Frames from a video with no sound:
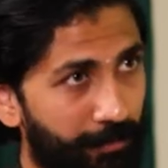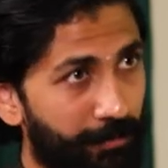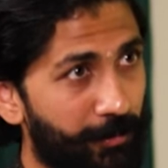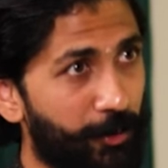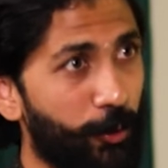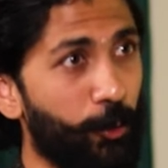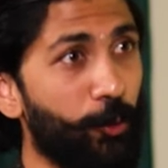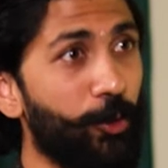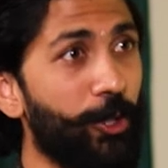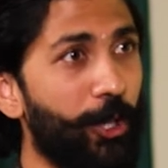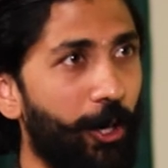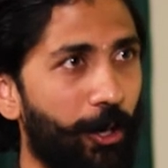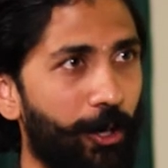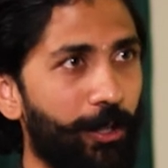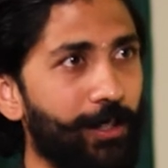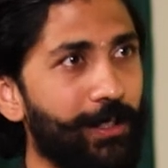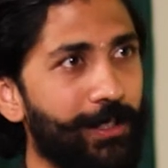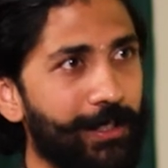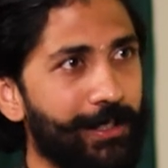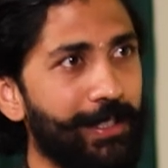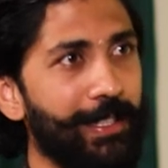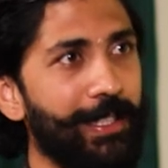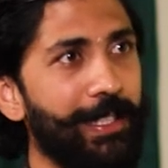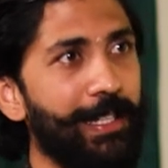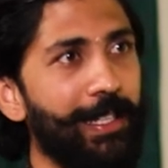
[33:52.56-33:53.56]
through dogs,
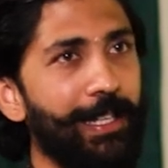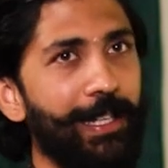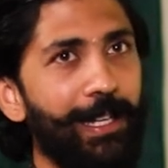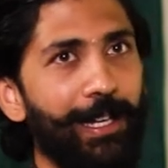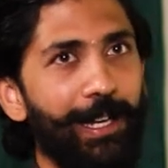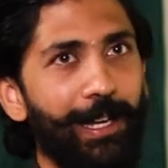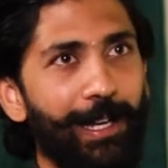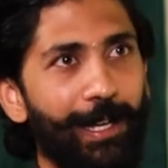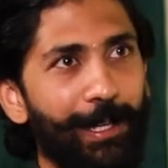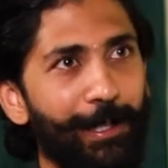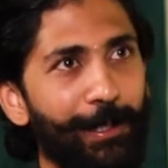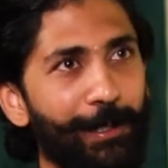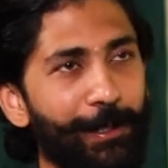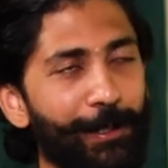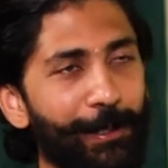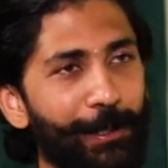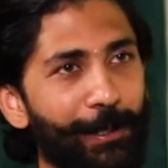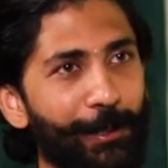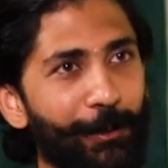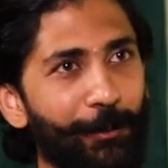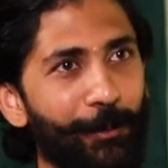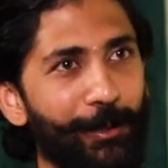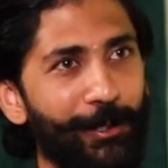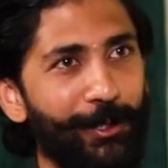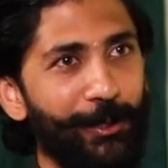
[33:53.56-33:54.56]
and
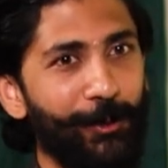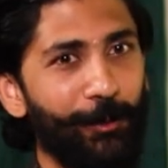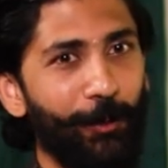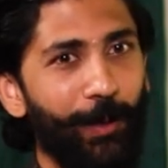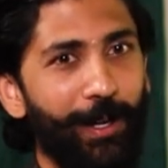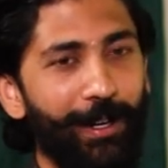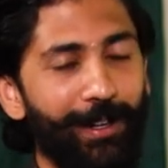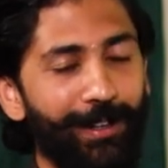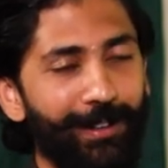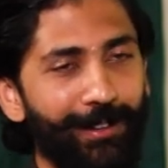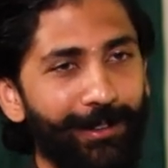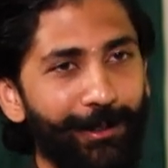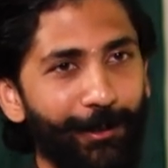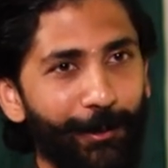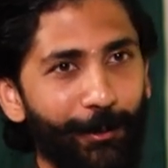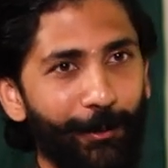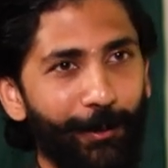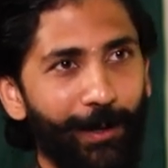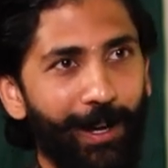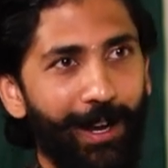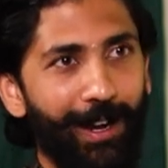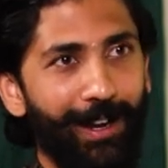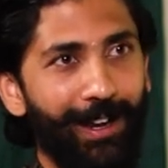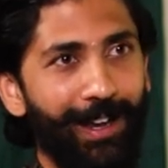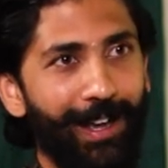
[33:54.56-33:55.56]
which is why,
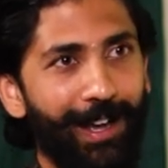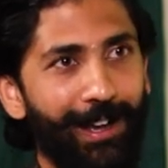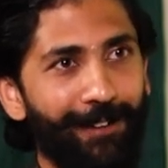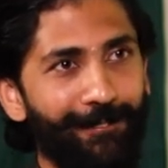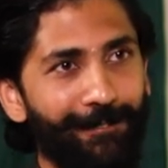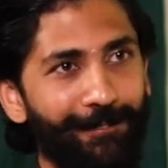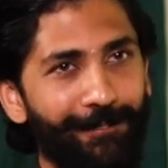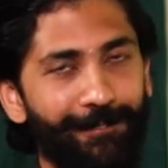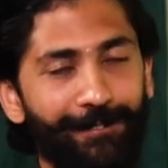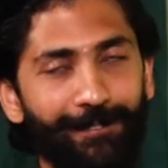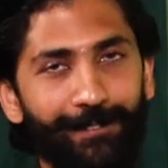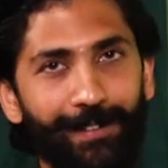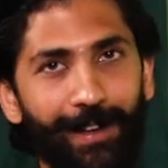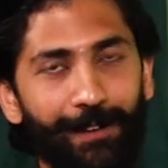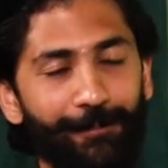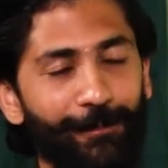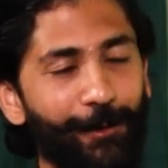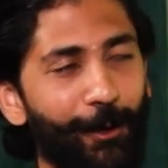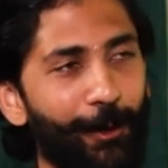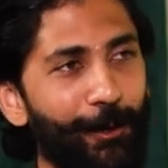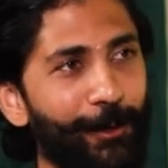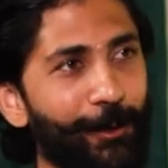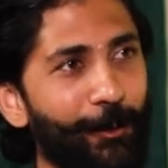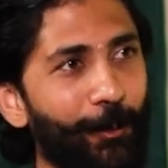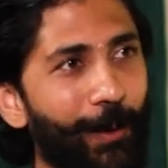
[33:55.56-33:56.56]
I've
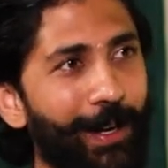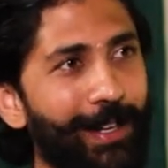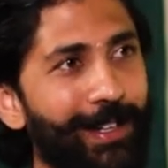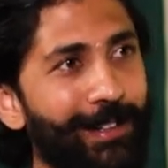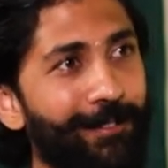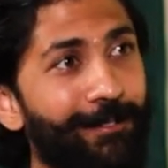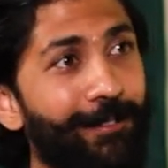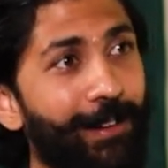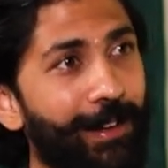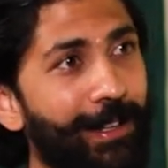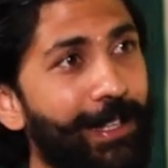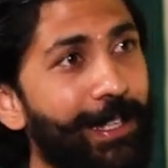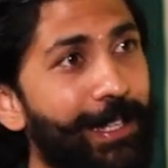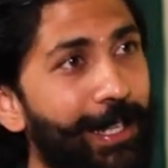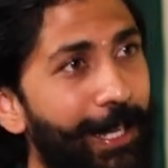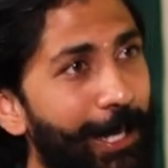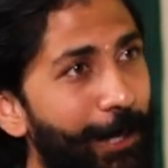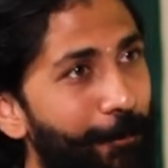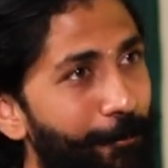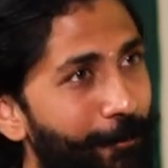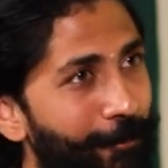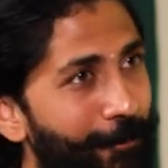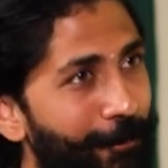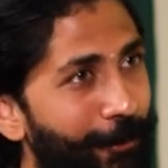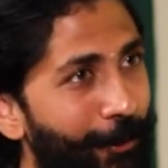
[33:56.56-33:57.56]
got quite a funny
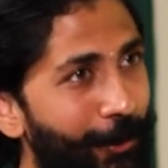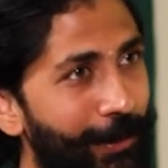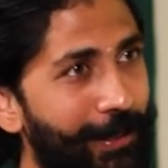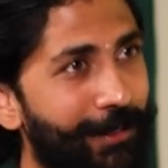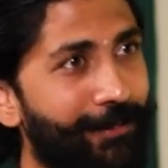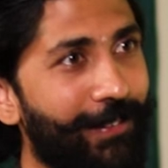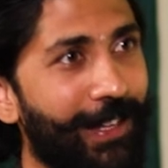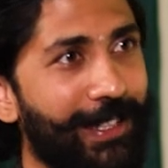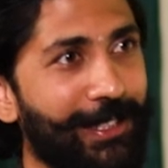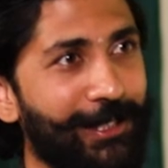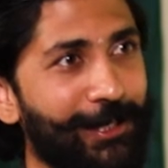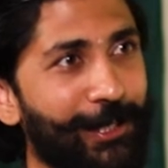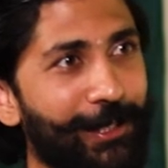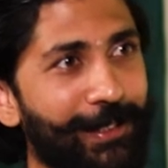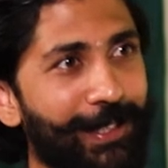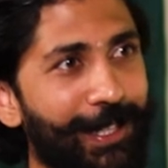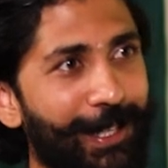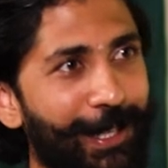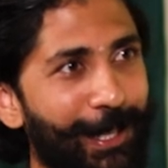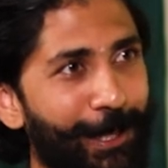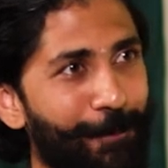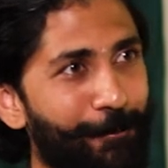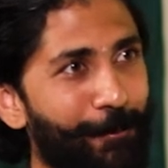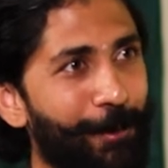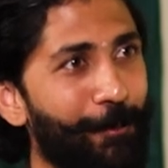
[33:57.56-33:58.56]
name for the venture that
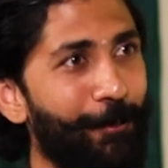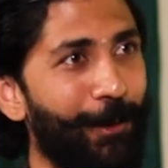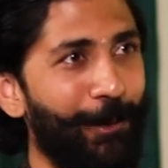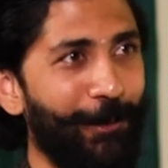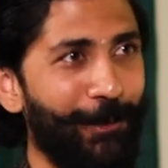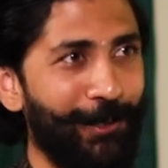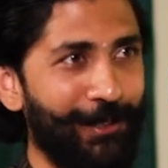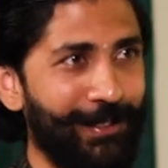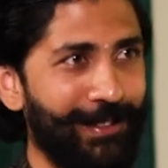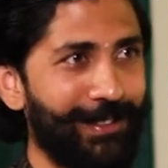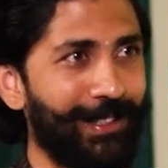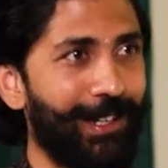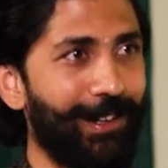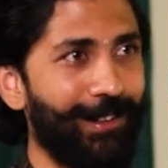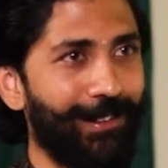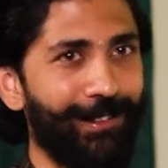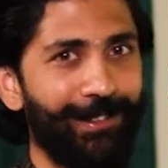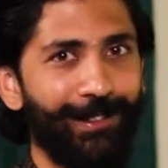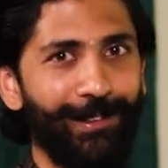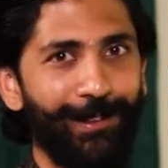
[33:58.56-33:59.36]
I'm about to start.